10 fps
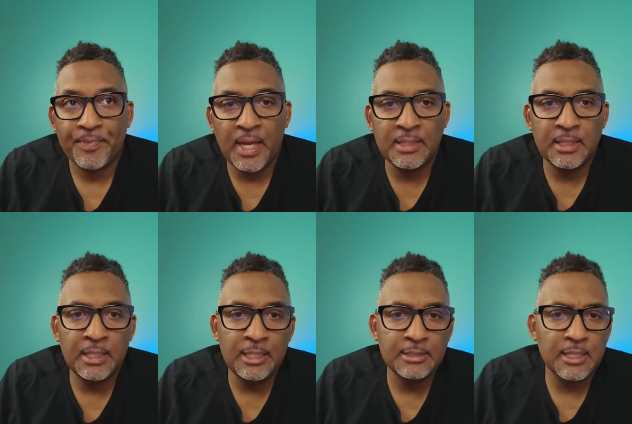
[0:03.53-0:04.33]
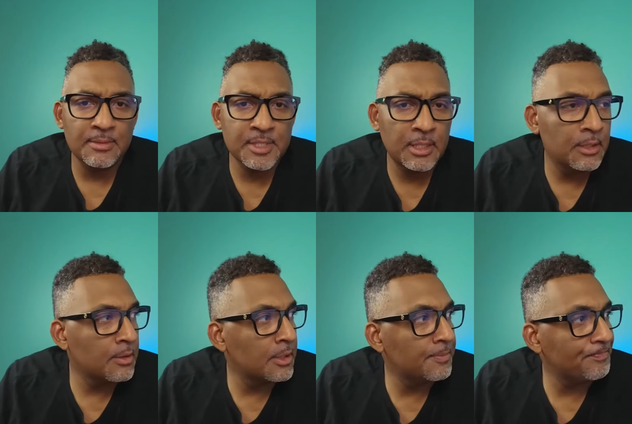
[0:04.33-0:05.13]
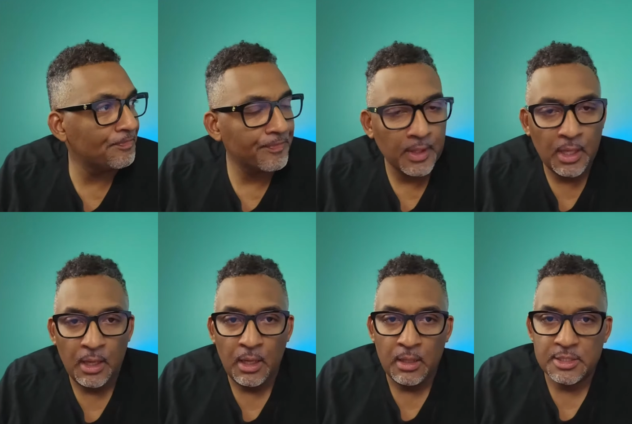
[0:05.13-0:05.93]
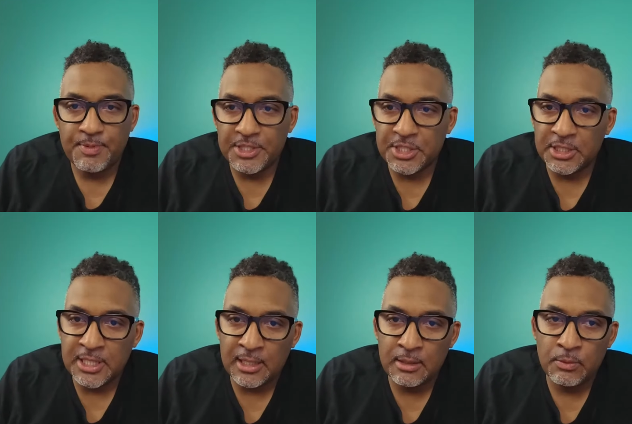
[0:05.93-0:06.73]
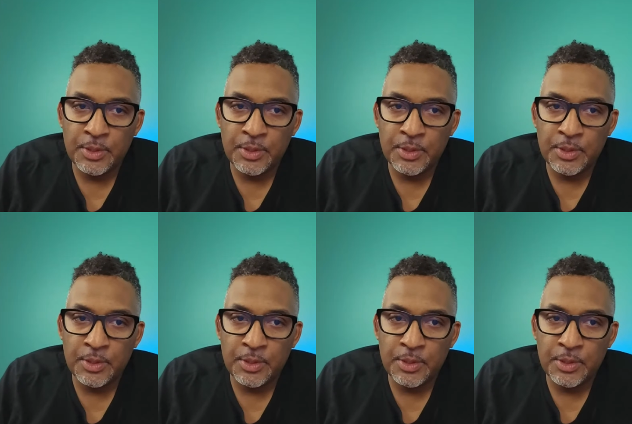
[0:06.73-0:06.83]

And Elaine Thompson-Herah, special talent,